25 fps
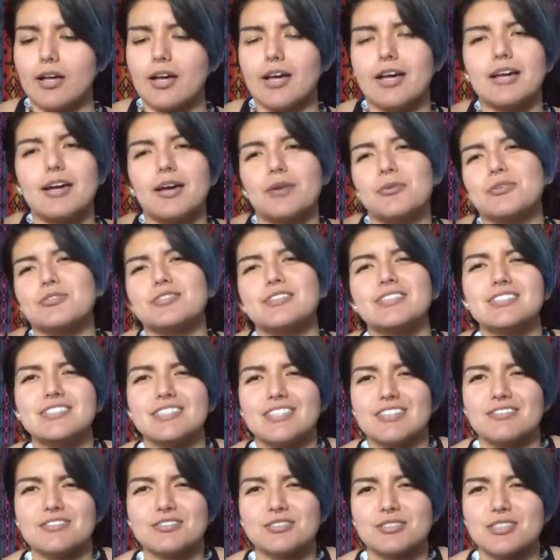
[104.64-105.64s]
I wrote this
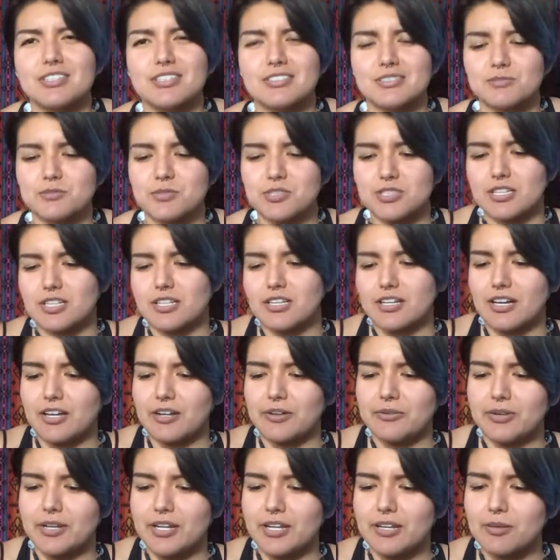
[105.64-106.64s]
down, so I guess I'm just going to
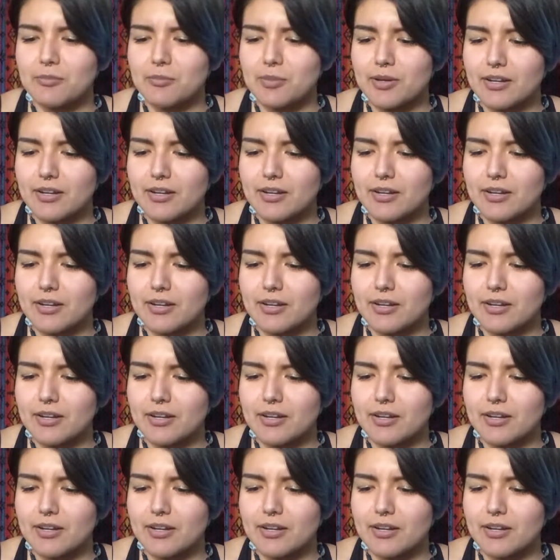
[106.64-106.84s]
kind of read it.